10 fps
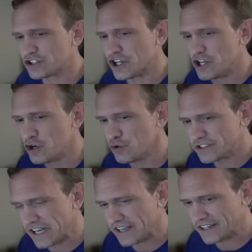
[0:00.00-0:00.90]

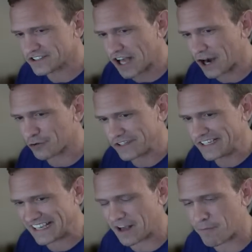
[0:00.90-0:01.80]
using
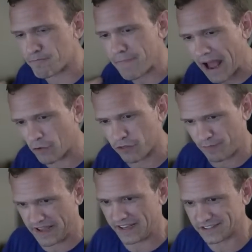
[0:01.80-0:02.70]
Socrates as a
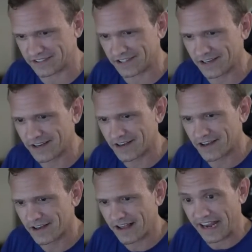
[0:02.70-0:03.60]
mouthpiece
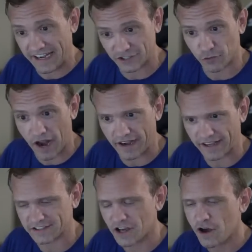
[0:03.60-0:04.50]
in his
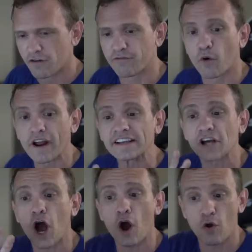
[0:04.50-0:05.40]
writings for his
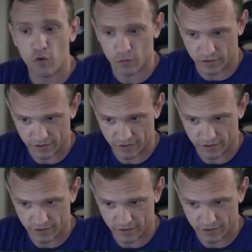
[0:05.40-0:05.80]
own